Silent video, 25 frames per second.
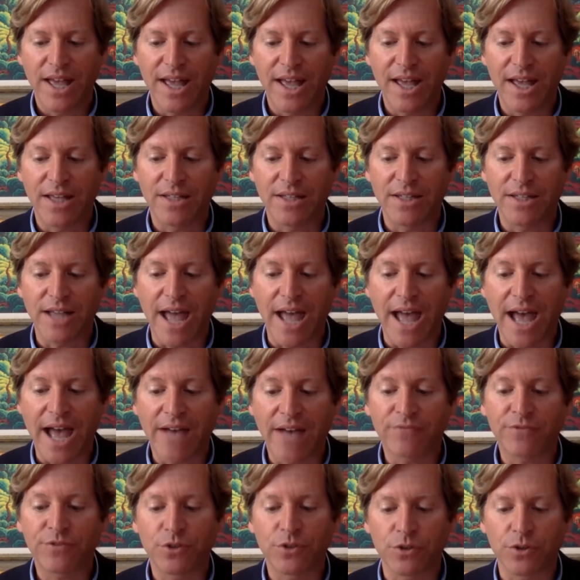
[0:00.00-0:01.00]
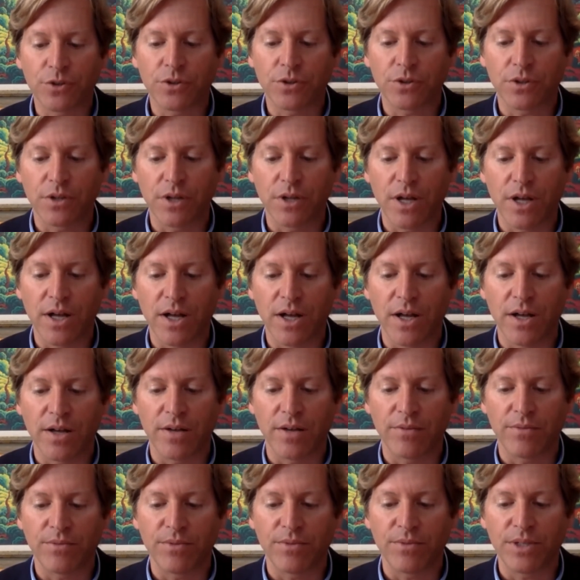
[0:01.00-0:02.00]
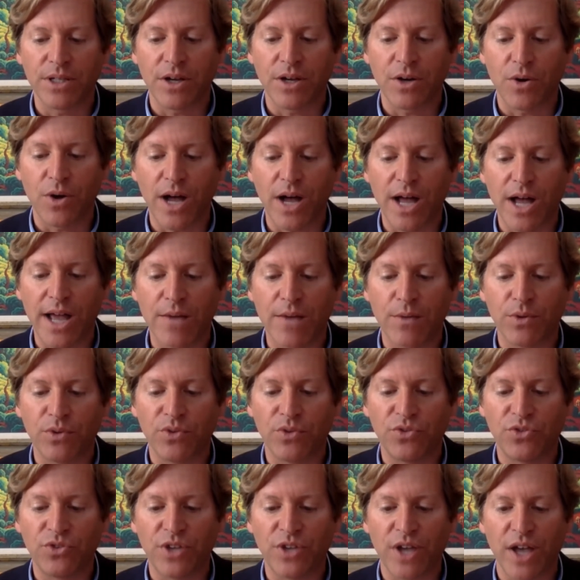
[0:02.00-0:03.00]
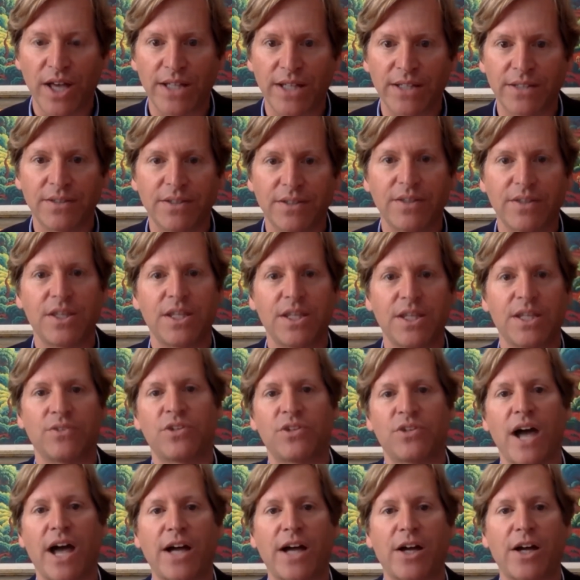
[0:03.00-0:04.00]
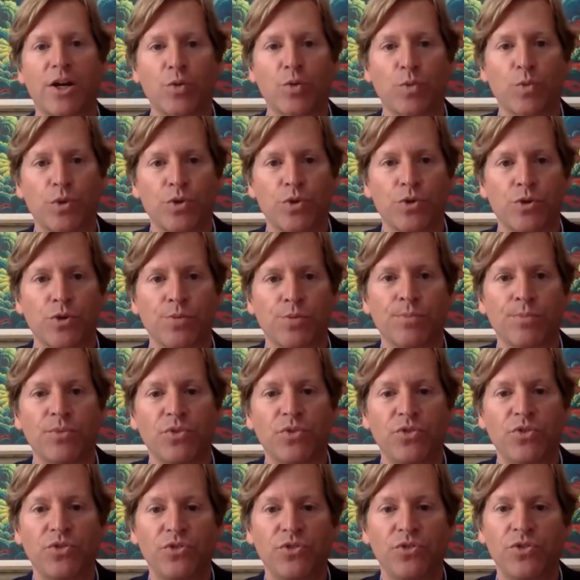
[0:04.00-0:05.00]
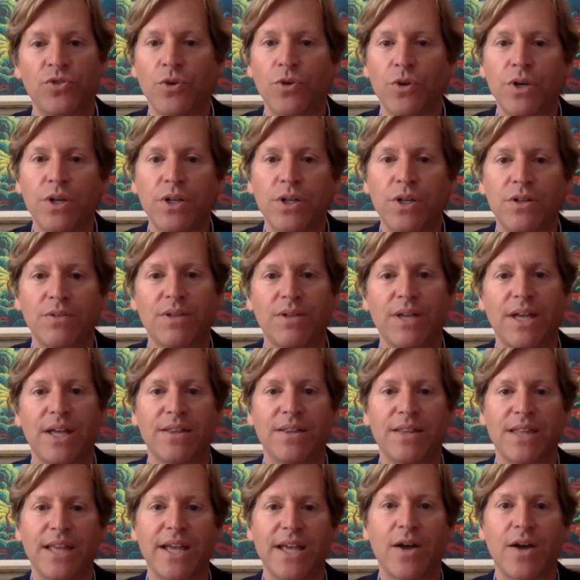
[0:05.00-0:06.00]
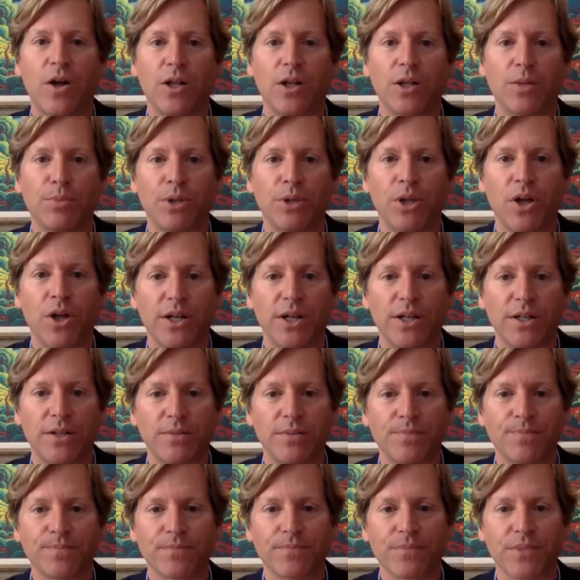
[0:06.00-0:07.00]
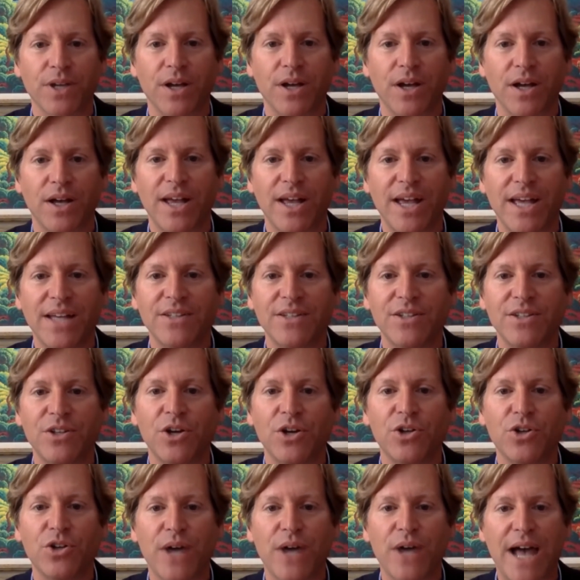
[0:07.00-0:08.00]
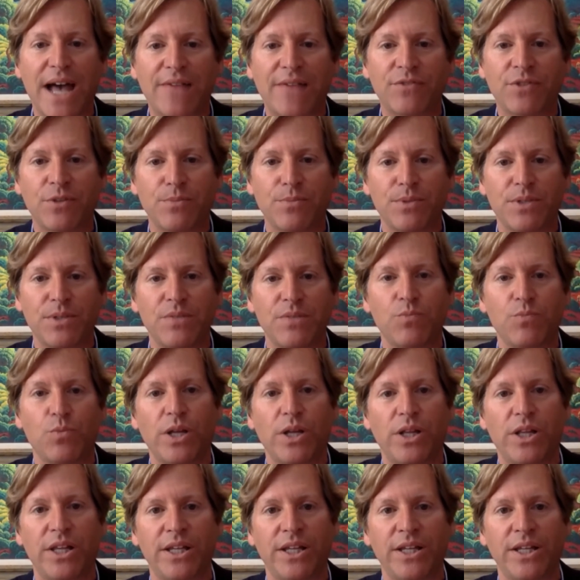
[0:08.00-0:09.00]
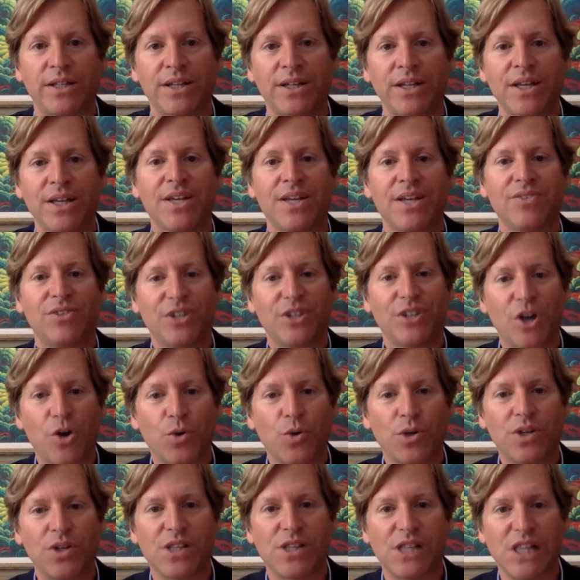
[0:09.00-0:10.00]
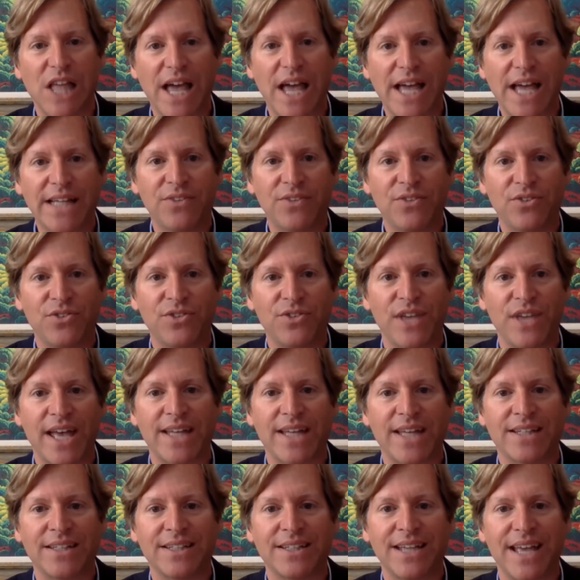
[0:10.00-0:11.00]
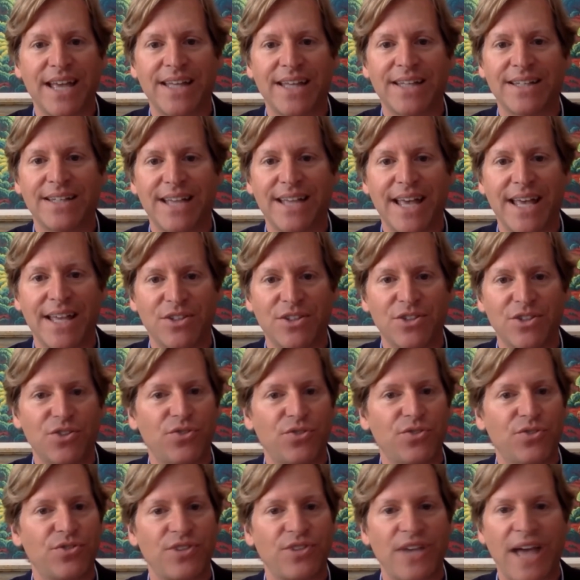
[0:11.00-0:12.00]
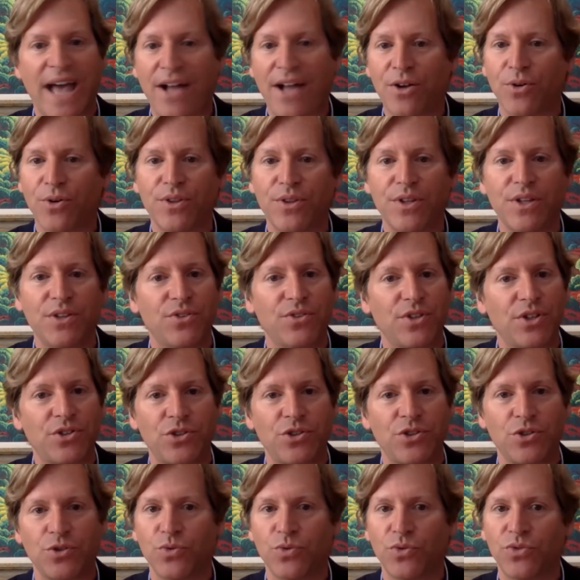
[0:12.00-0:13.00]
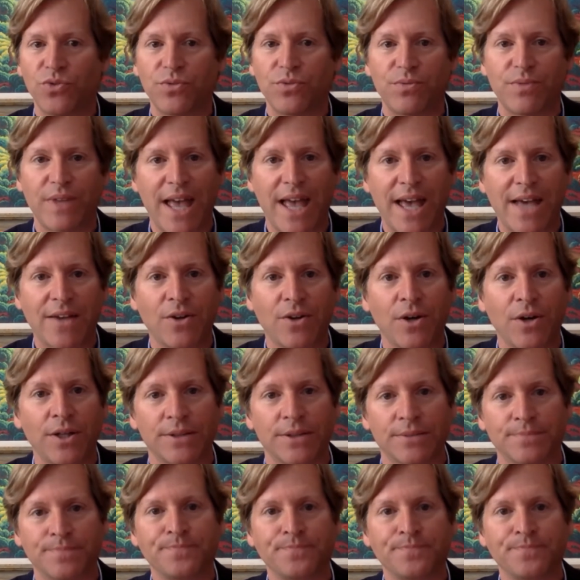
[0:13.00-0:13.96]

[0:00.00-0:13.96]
And after, you know, I was done, the entire room stood and they all applauded. And, you know, you have to be willing to go into the lion's den and just tackle these issues head on.